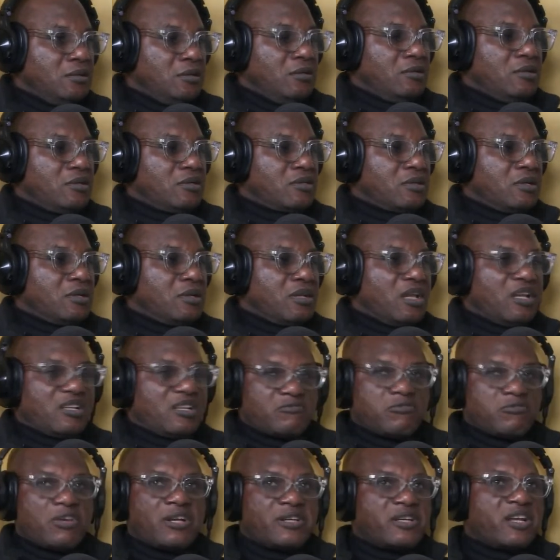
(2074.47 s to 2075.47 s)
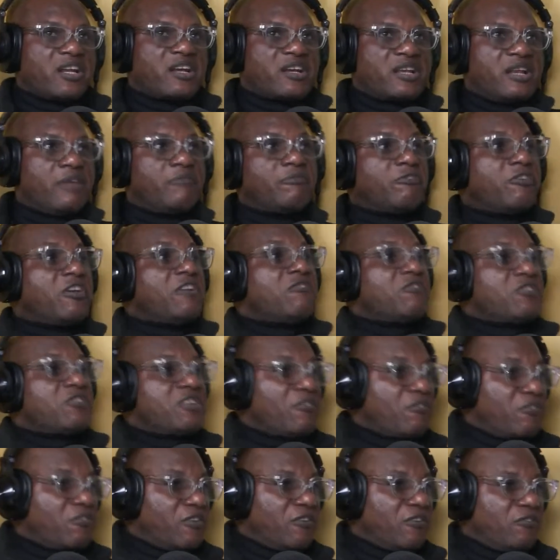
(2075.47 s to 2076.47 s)
You understand? That's why they claim
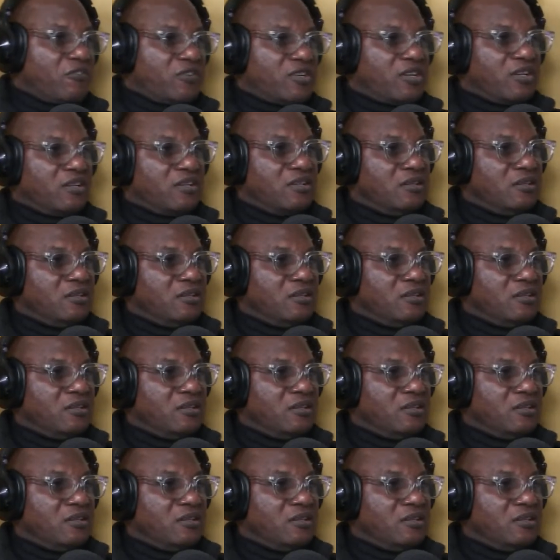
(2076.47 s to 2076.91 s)
50-50.